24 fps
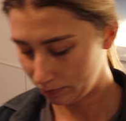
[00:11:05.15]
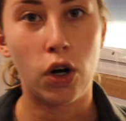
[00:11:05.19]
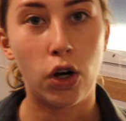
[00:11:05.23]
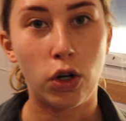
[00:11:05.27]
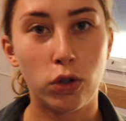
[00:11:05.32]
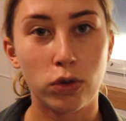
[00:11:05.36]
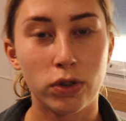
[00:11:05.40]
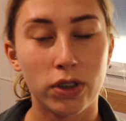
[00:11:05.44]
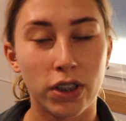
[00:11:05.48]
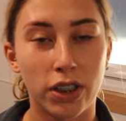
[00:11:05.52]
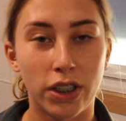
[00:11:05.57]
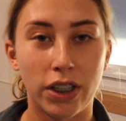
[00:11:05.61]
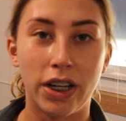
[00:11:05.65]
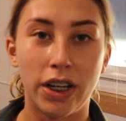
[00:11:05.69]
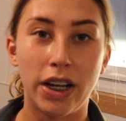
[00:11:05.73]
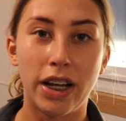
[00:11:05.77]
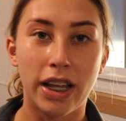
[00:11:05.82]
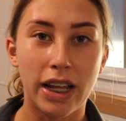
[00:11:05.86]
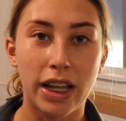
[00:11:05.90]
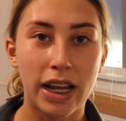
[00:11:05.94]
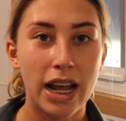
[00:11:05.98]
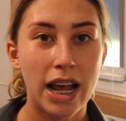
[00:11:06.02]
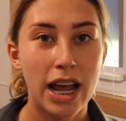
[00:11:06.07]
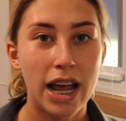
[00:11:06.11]
Also,
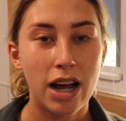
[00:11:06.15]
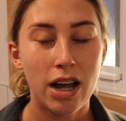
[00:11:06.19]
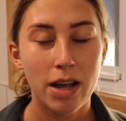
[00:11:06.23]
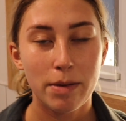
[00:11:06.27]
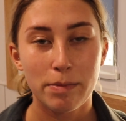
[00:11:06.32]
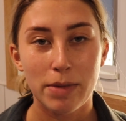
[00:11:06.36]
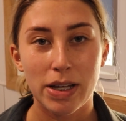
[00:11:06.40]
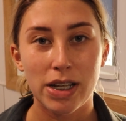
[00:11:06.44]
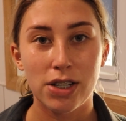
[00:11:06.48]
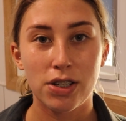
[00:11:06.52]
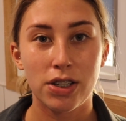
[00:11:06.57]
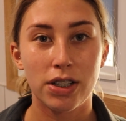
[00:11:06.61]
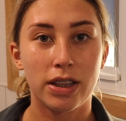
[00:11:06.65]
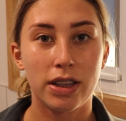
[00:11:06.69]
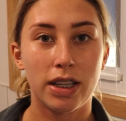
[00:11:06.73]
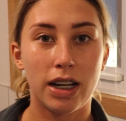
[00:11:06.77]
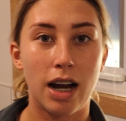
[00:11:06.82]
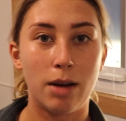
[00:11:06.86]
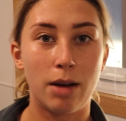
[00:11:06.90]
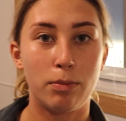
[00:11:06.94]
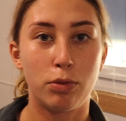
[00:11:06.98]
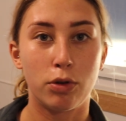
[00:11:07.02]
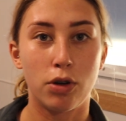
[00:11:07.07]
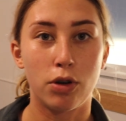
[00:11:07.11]
earlier how I mentioned that
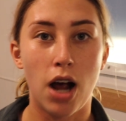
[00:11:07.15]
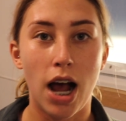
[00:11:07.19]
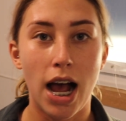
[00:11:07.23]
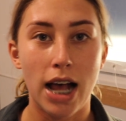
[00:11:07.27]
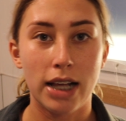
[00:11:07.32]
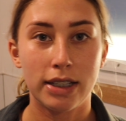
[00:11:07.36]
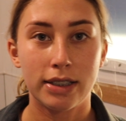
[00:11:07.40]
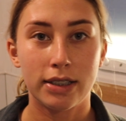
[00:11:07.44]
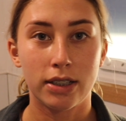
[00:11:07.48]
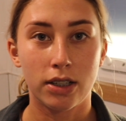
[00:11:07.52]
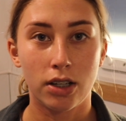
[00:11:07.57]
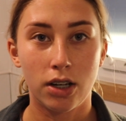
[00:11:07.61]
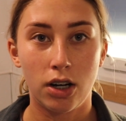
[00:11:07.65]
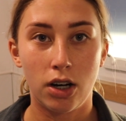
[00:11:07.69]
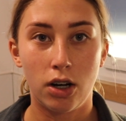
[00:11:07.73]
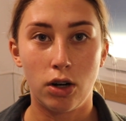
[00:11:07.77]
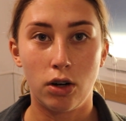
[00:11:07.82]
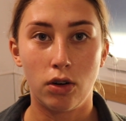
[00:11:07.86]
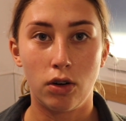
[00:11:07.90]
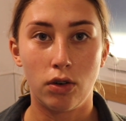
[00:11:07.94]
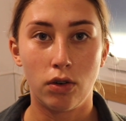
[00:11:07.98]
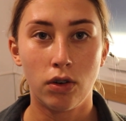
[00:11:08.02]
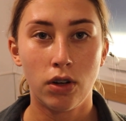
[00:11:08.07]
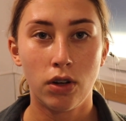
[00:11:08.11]
I put
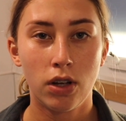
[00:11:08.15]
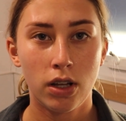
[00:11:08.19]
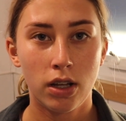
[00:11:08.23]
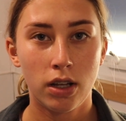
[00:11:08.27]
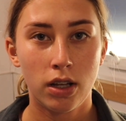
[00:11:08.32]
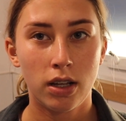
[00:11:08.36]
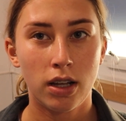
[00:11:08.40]
Isocol,